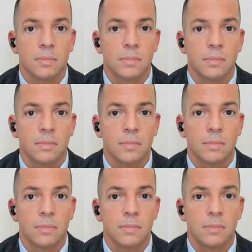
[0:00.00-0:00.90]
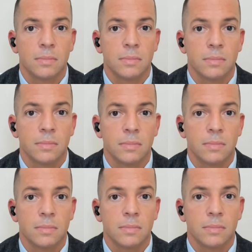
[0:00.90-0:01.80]

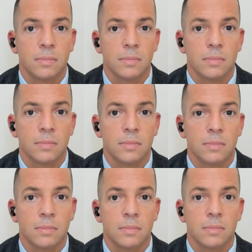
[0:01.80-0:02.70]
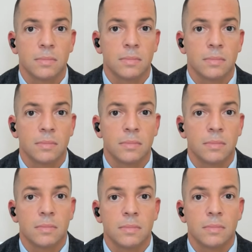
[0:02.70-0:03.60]

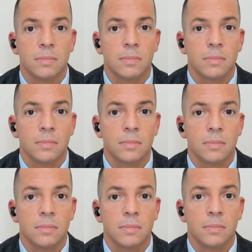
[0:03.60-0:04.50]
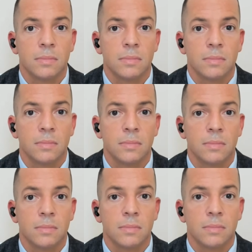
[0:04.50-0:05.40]

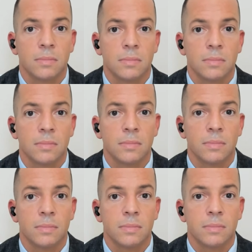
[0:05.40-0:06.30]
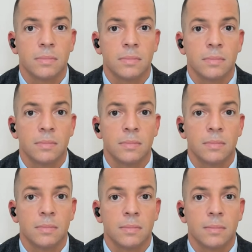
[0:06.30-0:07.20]

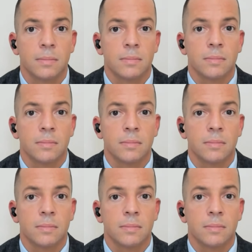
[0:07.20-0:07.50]
This person isn't speaking.